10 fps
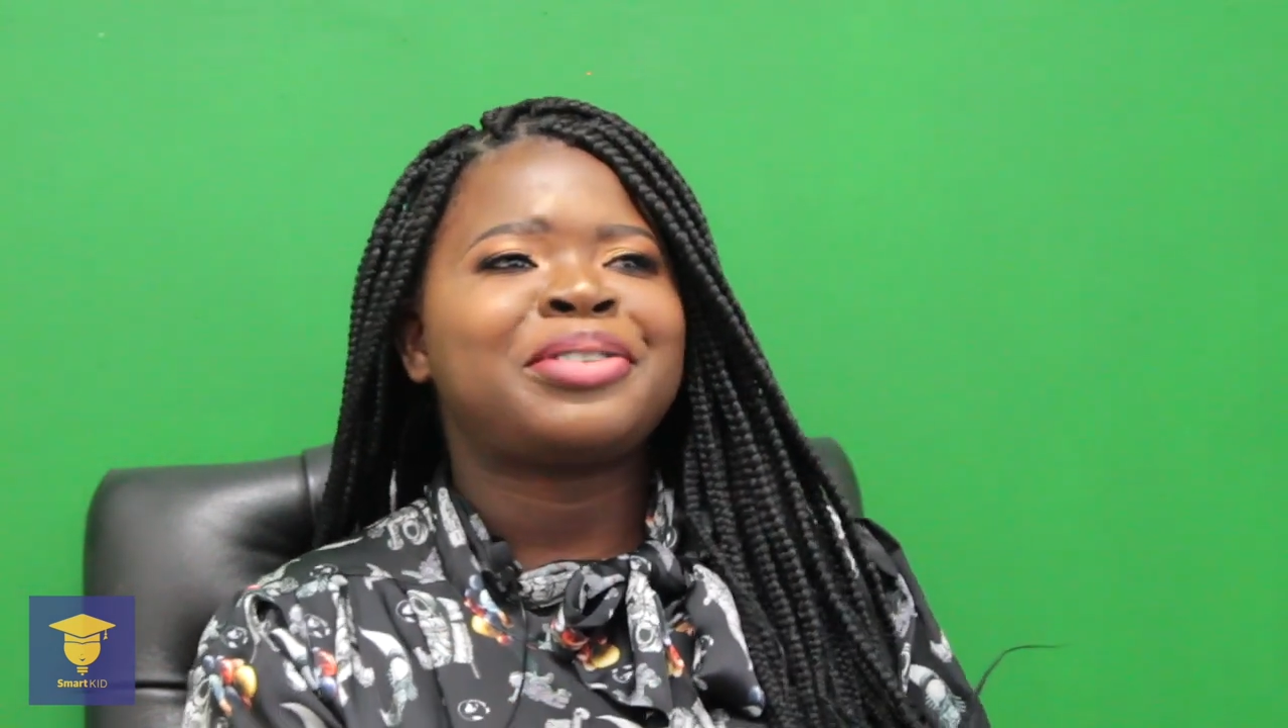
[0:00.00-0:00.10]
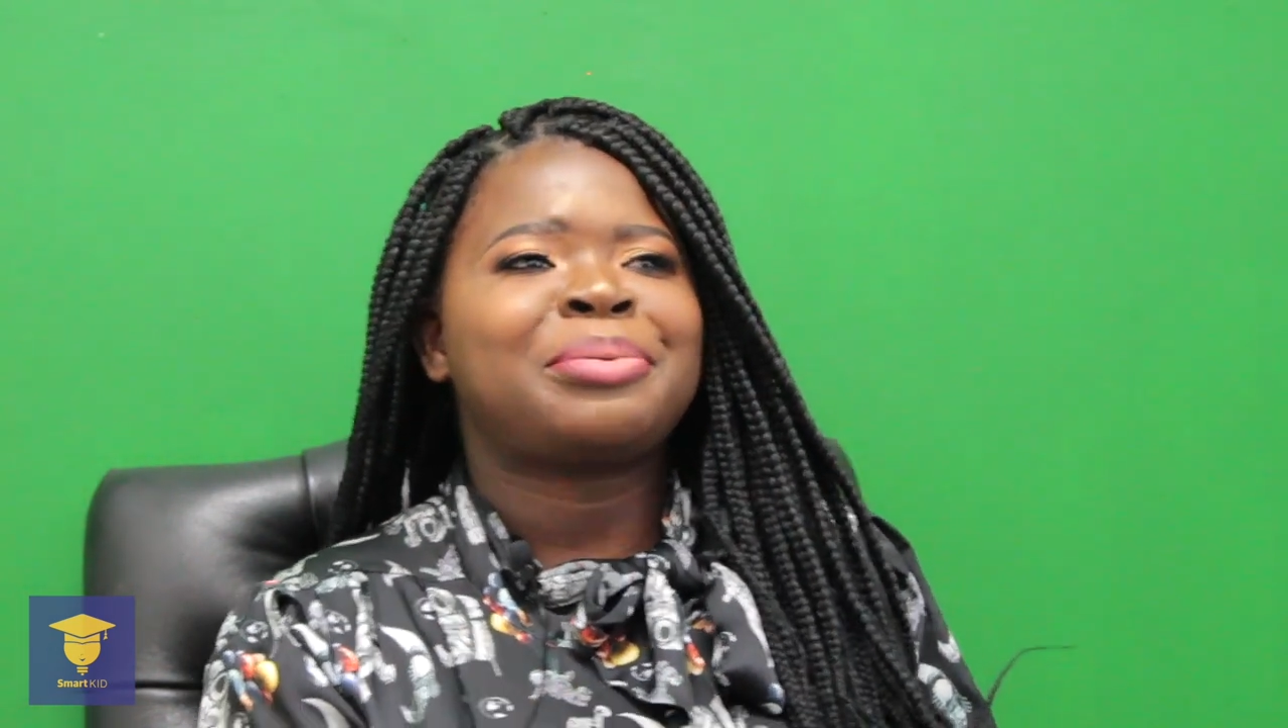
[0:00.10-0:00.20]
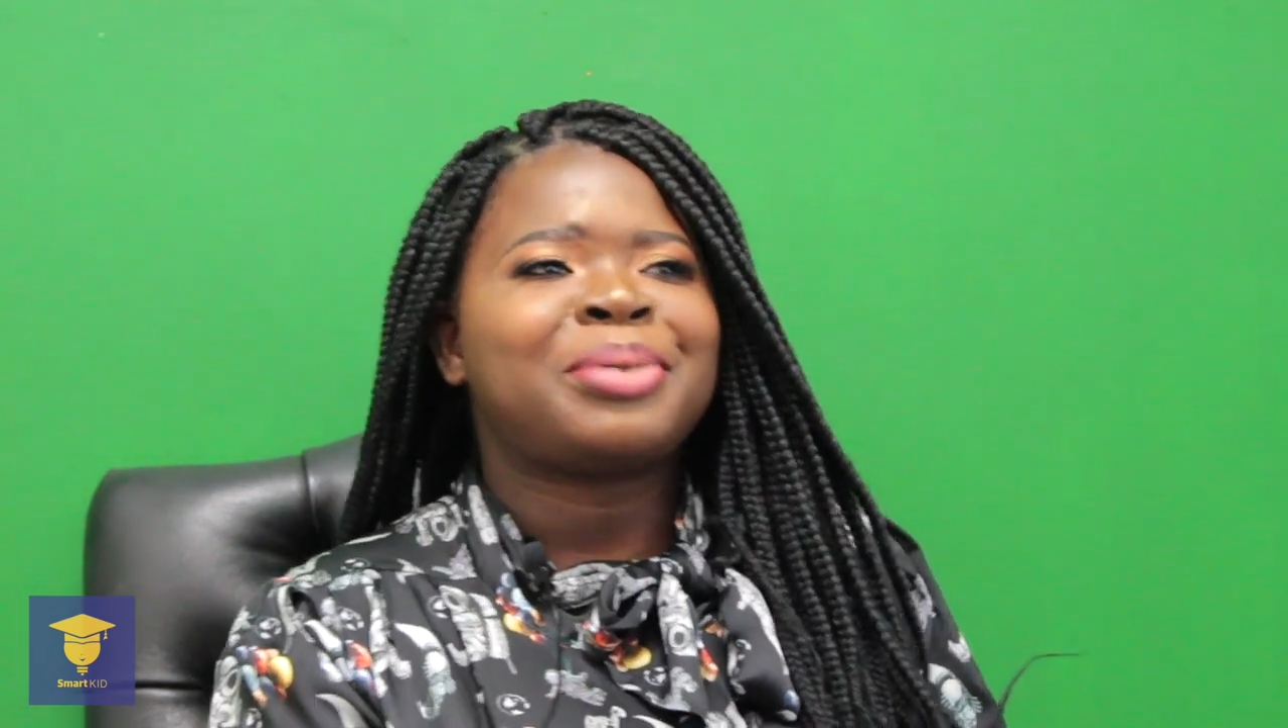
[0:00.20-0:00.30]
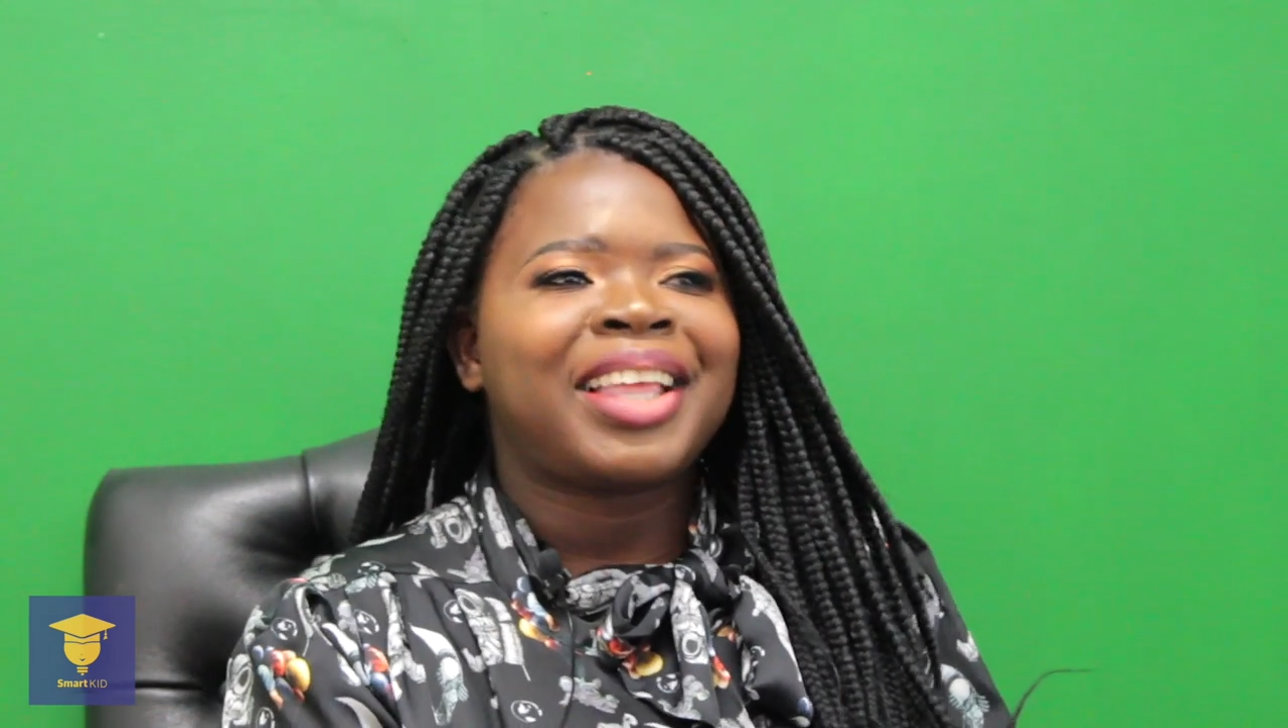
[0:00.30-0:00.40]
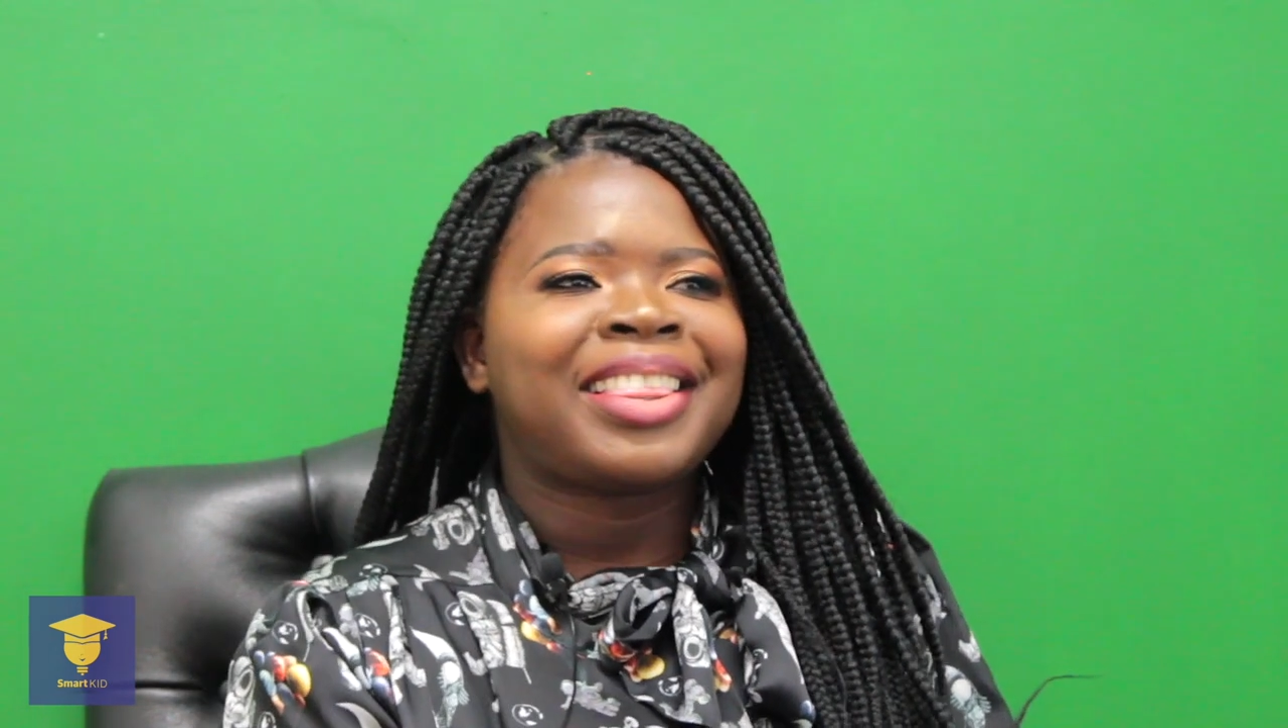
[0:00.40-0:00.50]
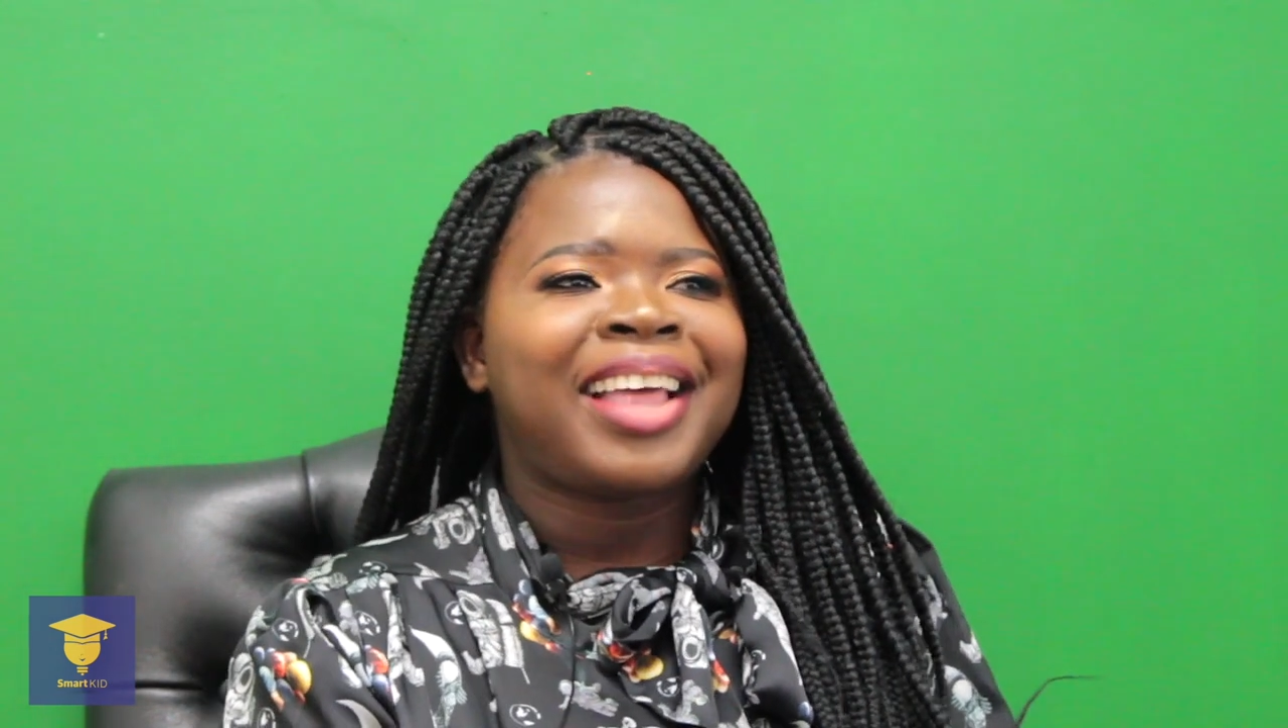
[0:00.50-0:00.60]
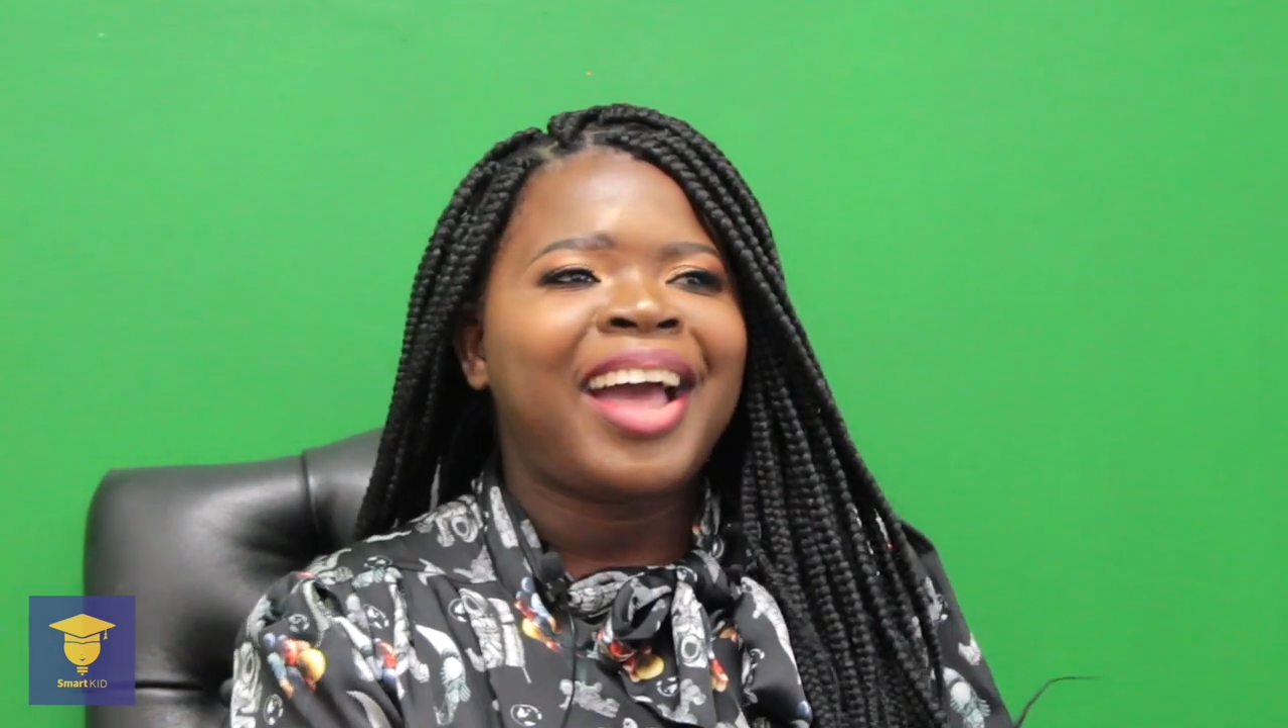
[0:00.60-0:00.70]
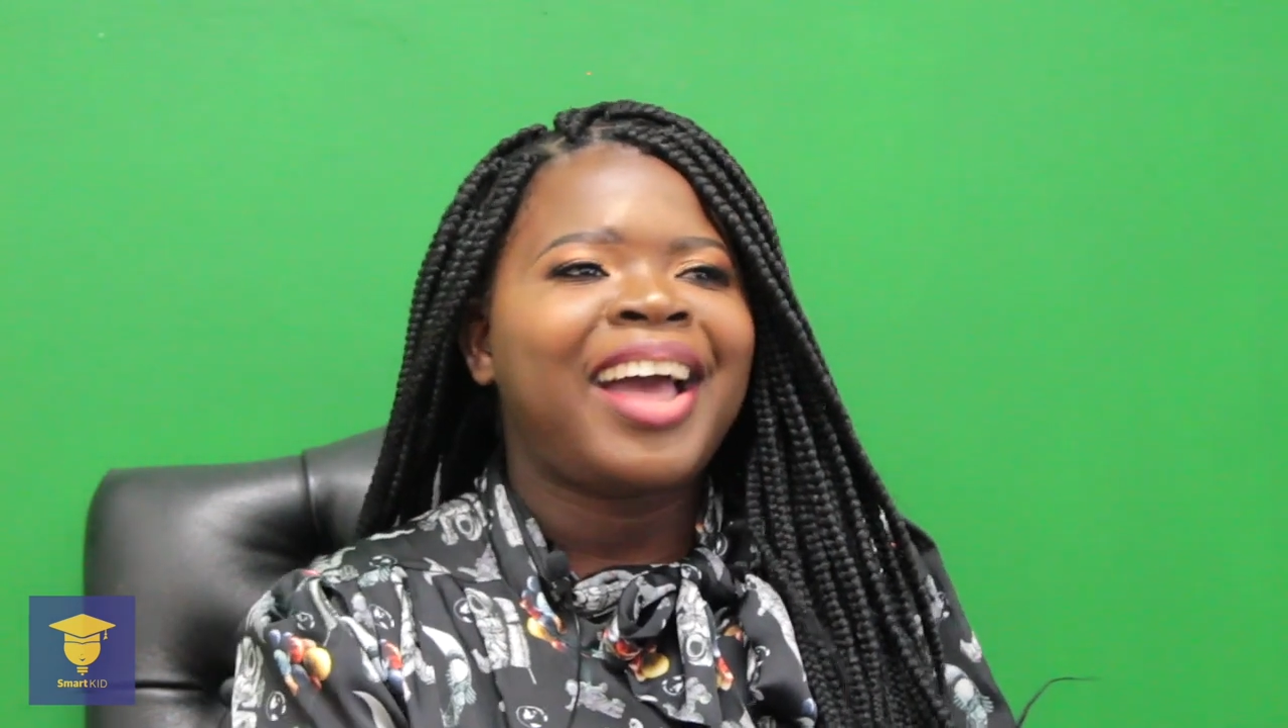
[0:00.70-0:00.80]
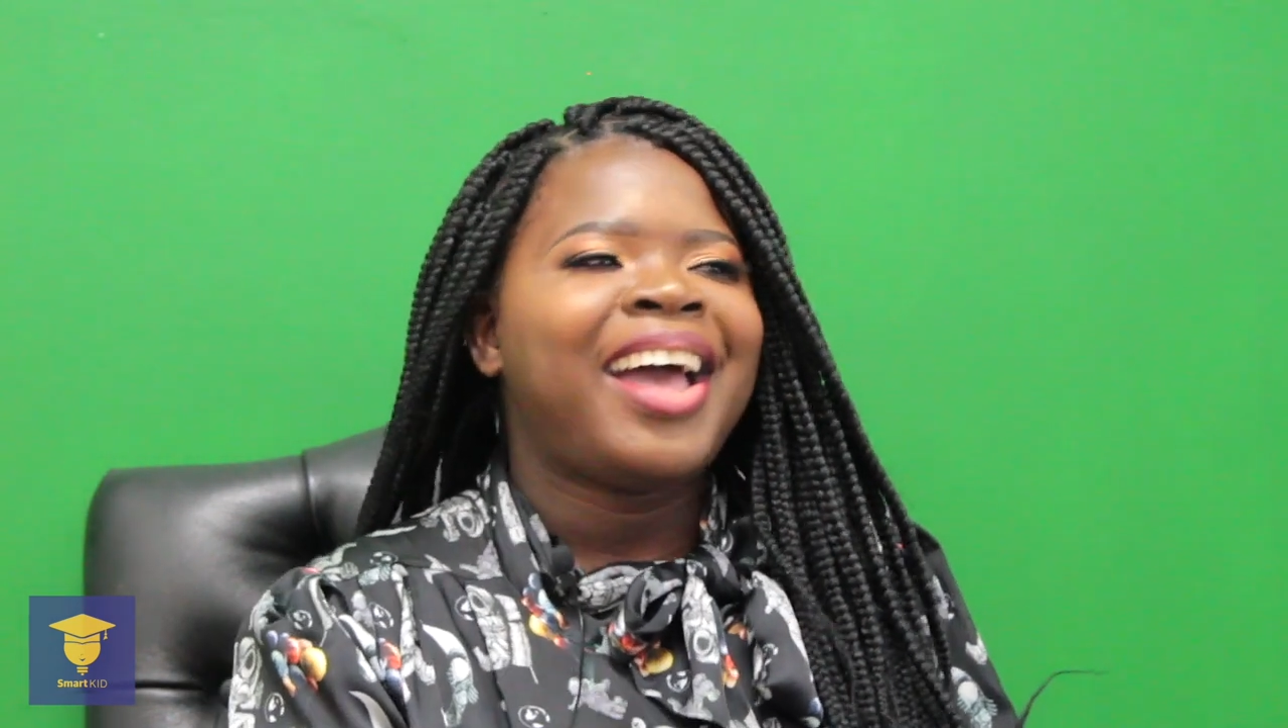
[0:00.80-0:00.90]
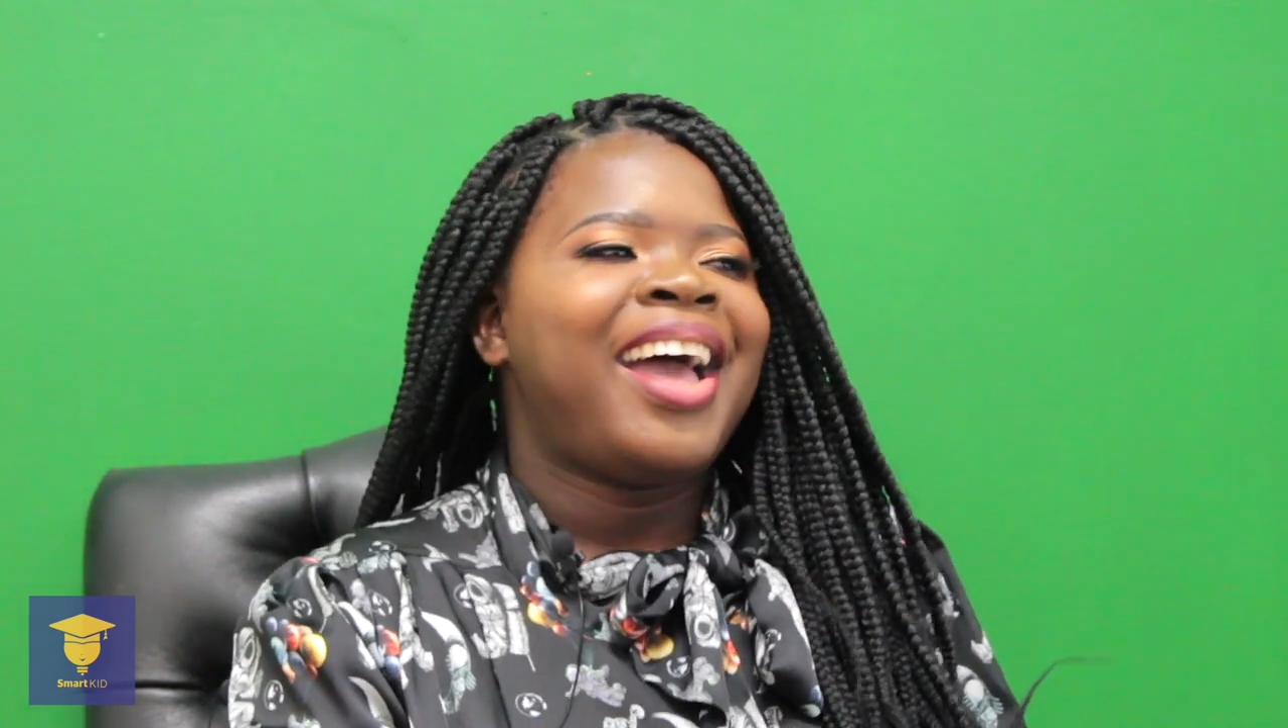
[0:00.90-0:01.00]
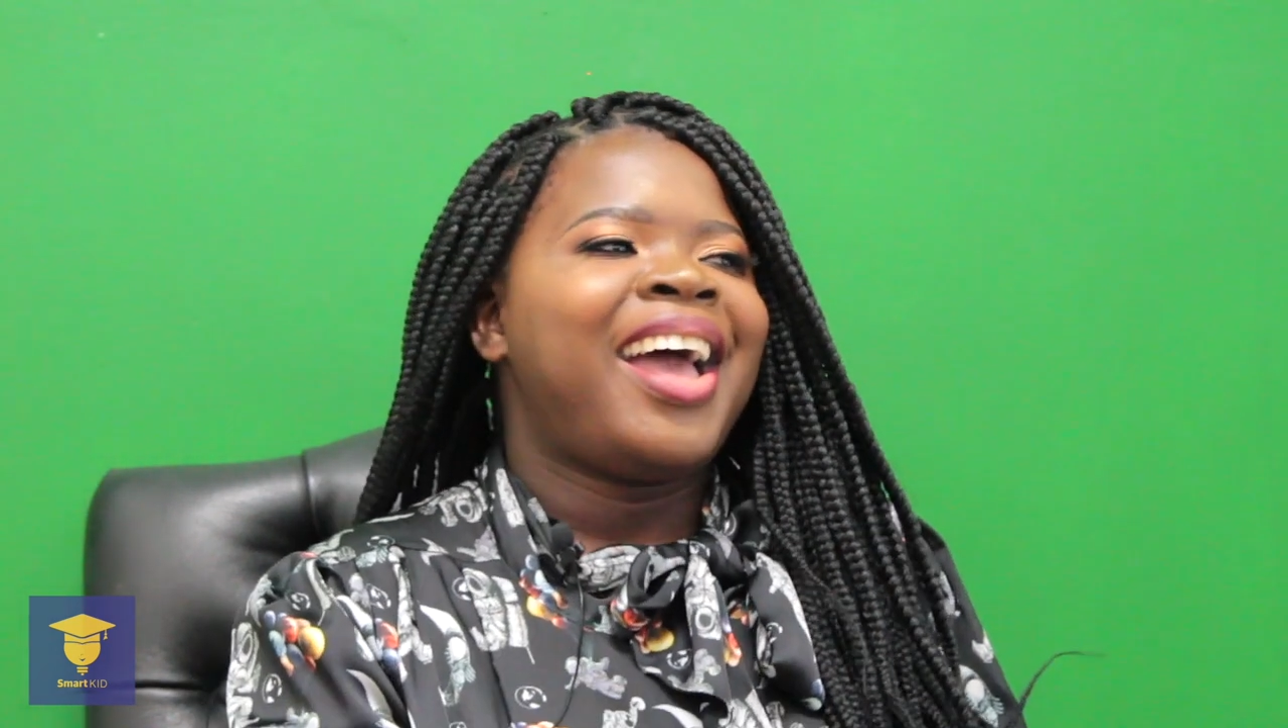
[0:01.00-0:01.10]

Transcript: something like that.